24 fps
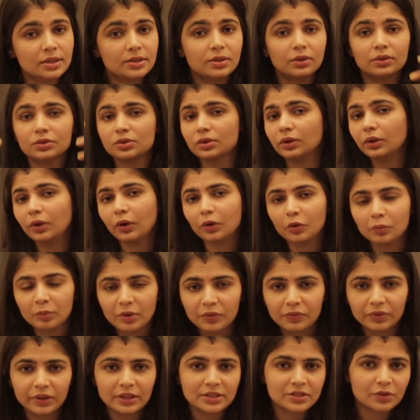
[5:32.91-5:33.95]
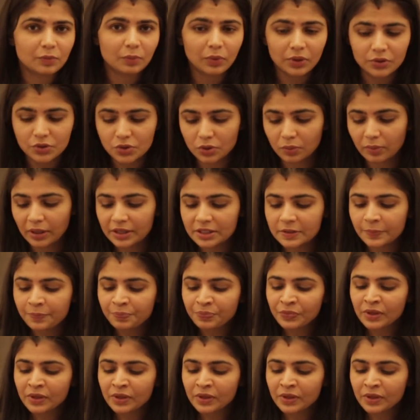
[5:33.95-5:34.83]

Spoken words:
and also a lot of my friends have bought so much.